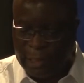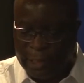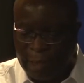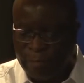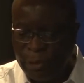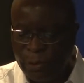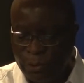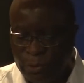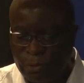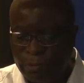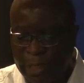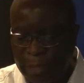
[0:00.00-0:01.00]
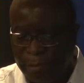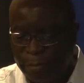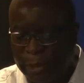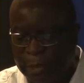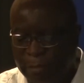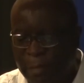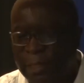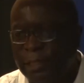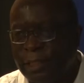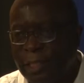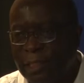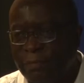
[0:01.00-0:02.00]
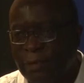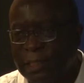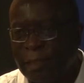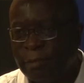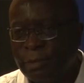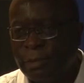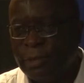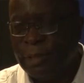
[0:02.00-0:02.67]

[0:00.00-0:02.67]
can be used to make building materials, for example,